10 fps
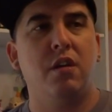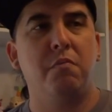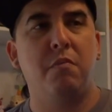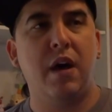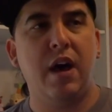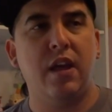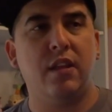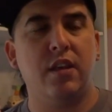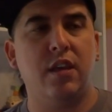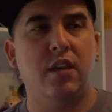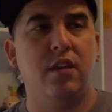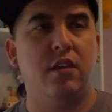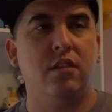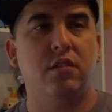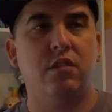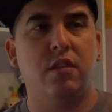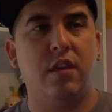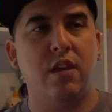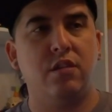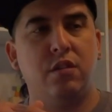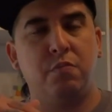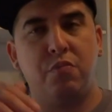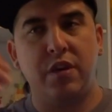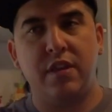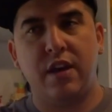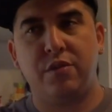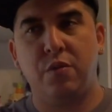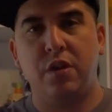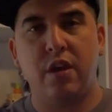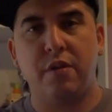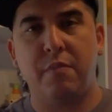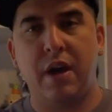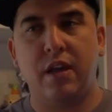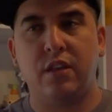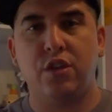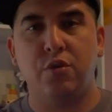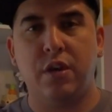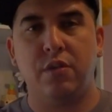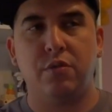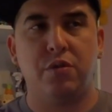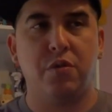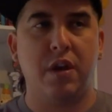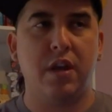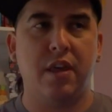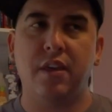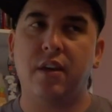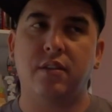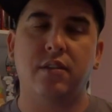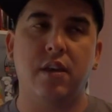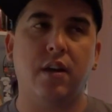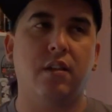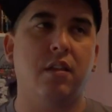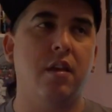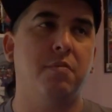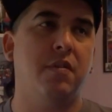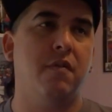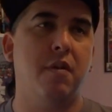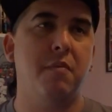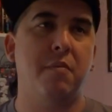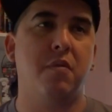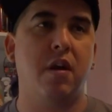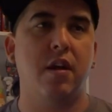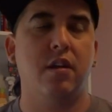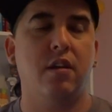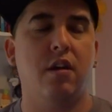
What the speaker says: Motley, then breed that to another Motley, you can create, I think it's the Eclipse if I remember right.